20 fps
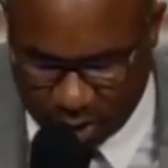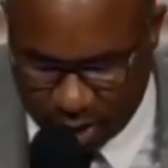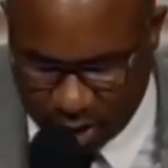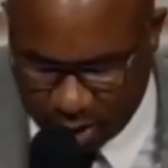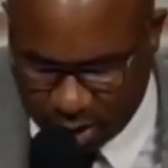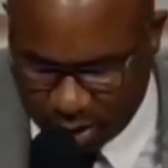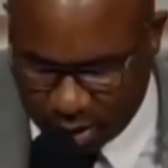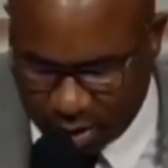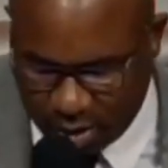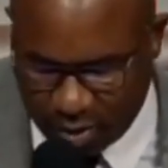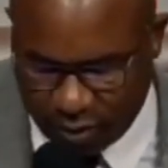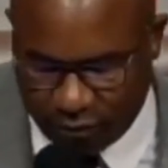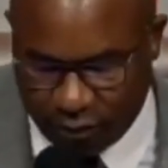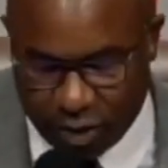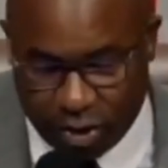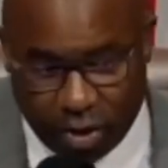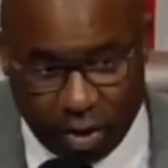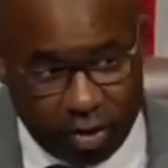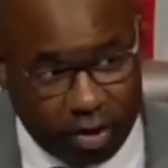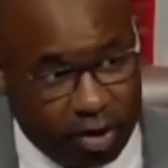Mr.
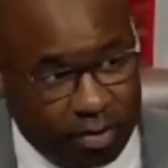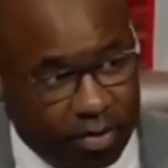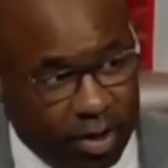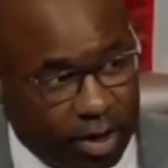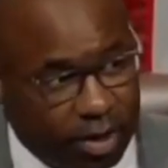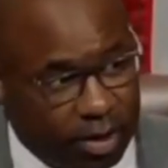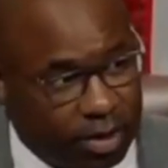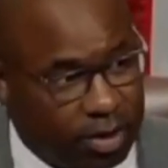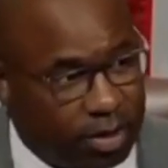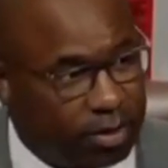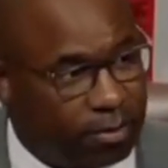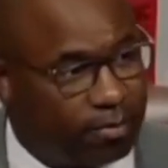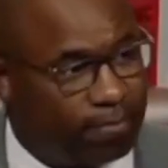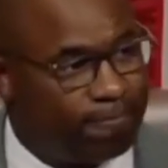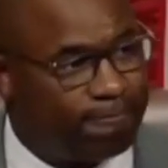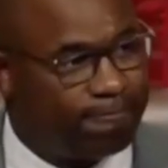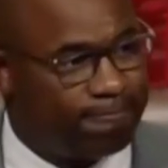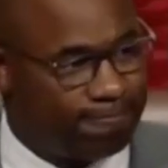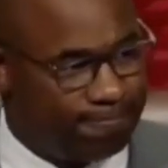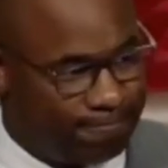Kinzinger, for 30 minutes.